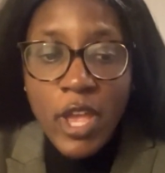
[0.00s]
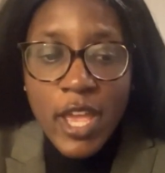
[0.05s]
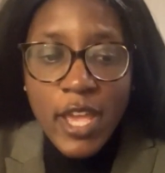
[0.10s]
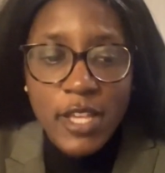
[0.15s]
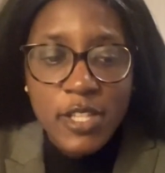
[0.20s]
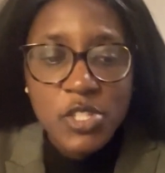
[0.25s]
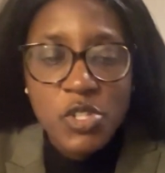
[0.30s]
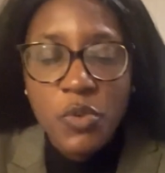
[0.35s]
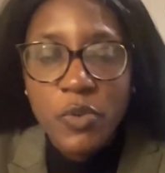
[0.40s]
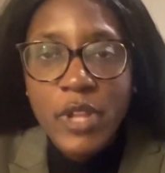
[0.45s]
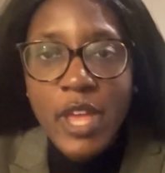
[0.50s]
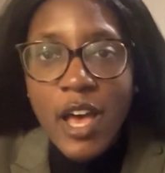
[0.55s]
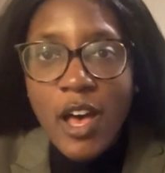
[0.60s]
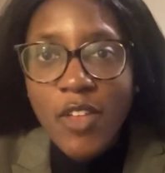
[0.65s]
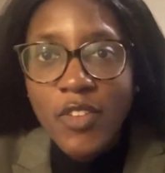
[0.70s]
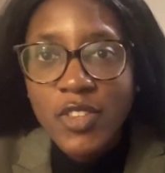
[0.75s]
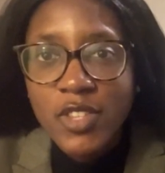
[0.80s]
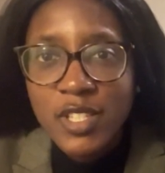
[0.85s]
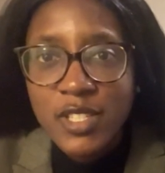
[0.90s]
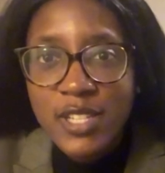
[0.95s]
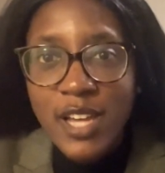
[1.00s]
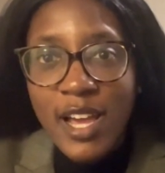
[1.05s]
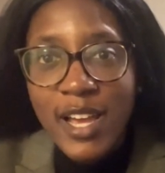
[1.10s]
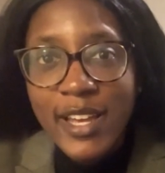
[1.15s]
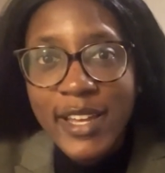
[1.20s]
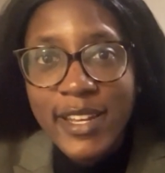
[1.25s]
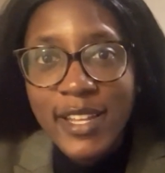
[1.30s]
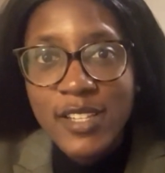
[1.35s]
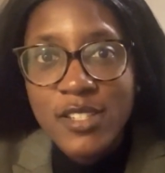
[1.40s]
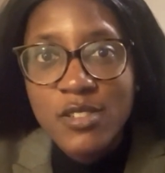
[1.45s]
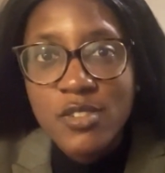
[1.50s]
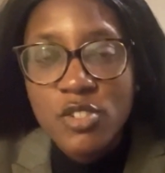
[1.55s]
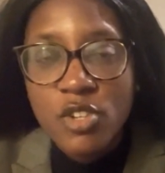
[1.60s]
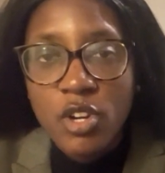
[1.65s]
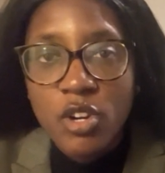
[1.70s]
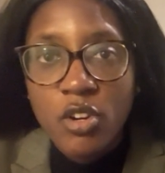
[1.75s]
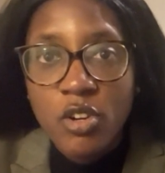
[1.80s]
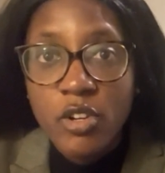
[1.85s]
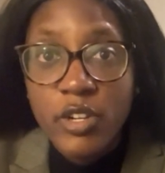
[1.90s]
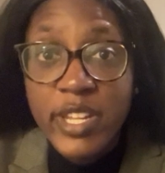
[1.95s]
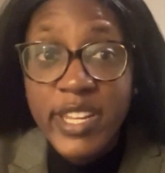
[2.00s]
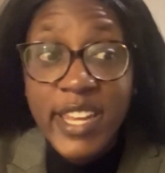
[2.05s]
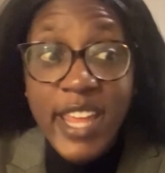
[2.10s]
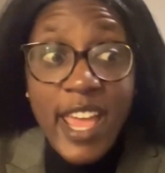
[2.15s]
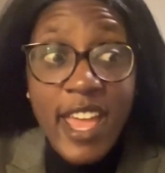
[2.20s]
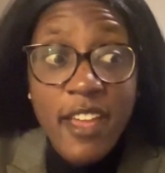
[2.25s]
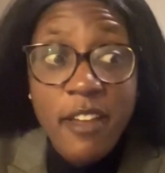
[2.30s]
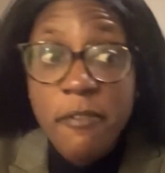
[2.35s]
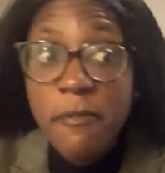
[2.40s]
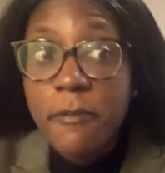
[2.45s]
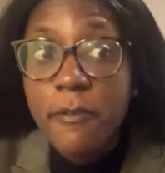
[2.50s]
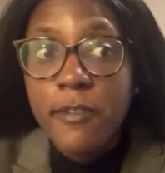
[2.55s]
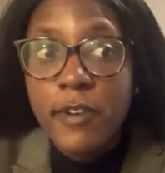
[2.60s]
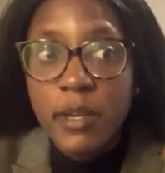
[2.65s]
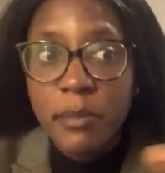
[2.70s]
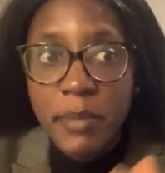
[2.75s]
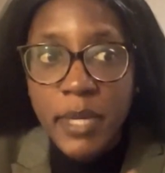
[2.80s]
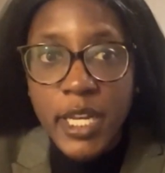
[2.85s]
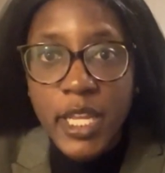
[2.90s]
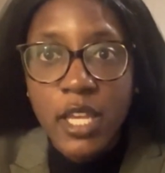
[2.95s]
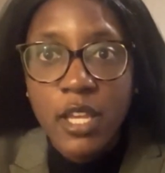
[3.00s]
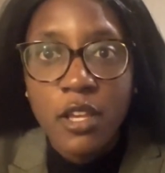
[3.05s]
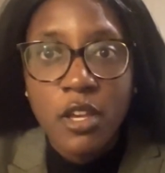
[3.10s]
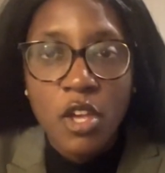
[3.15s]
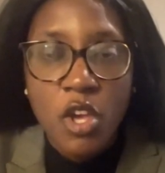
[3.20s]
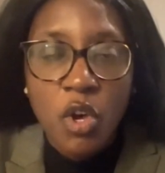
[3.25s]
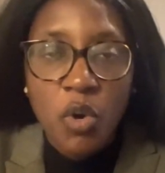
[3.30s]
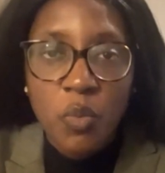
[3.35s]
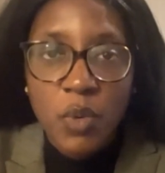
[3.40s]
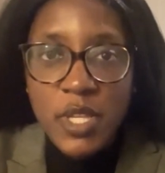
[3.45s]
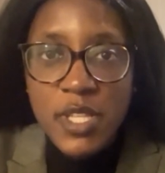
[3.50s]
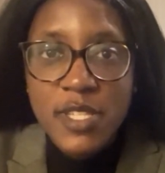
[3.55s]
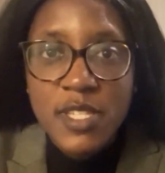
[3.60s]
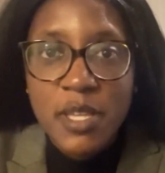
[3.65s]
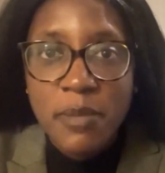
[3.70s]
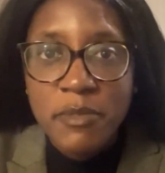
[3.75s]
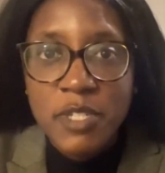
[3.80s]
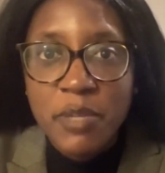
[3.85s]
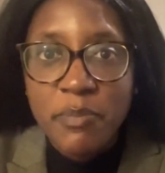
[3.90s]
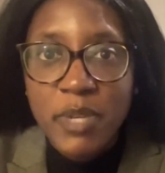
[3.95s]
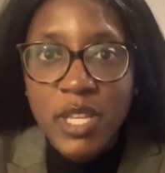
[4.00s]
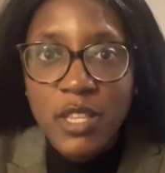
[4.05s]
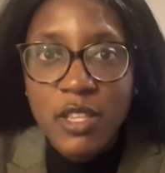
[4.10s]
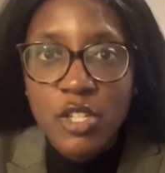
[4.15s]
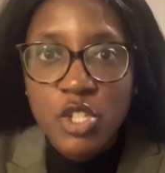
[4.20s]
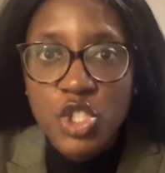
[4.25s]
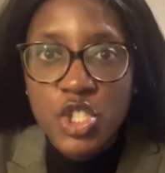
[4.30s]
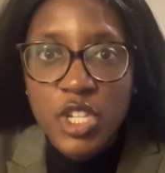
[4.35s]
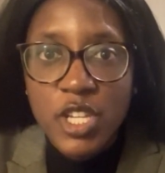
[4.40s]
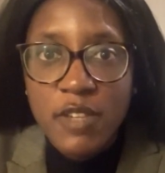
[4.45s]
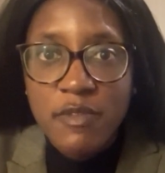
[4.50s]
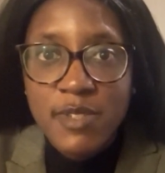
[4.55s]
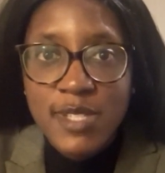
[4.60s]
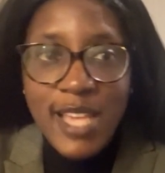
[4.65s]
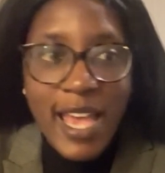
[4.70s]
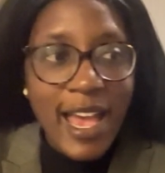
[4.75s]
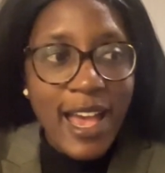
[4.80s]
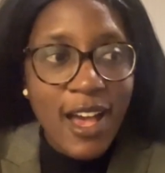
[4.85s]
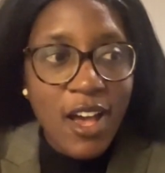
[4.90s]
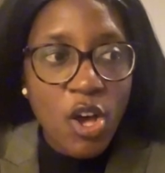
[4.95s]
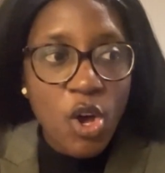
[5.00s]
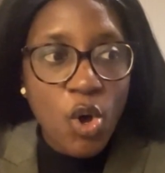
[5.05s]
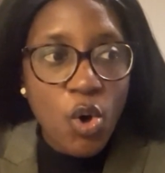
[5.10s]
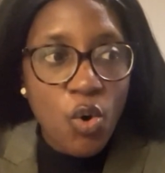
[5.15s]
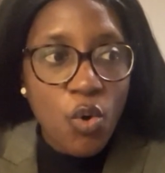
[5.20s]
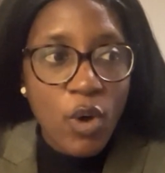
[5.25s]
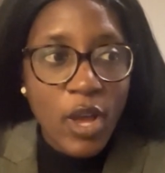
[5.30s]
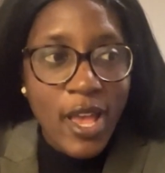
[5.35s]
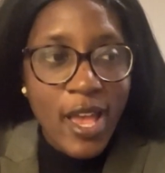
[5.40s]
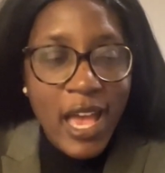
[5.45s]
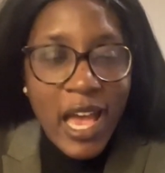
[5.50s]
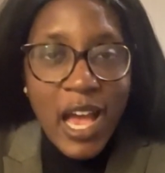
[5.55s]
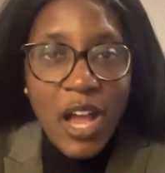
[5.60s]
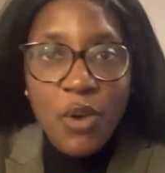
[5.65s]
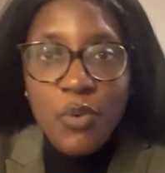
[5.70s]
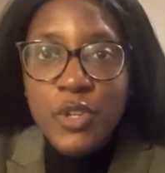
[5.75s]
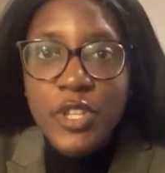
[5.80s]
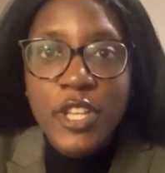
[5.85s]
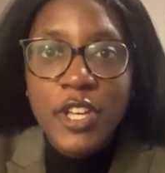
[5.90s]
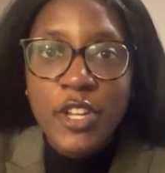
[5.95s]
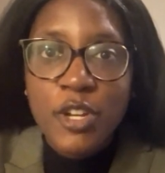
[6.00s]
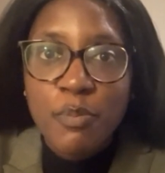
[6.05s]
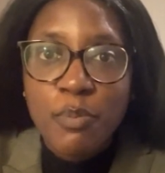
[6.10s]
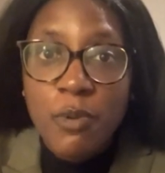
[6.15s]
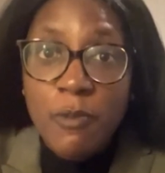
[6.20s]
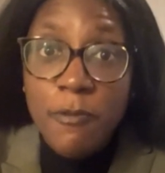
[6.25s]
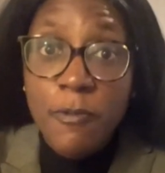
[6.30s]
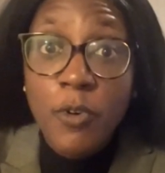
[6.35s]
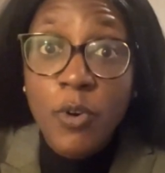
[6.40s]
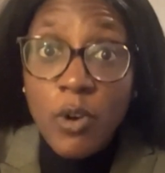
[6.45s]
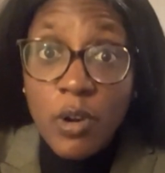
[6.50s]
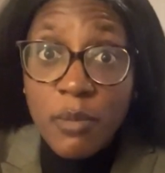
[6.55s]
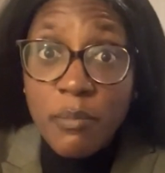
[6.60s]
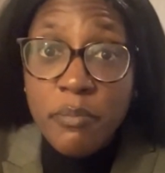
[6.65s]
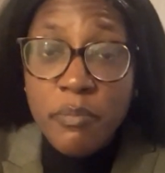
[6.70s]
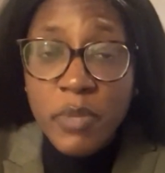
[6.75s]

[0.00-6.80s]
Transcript: And so now that the tide has turned and everybody wants them to beat the Chiefs, how are they going to perform?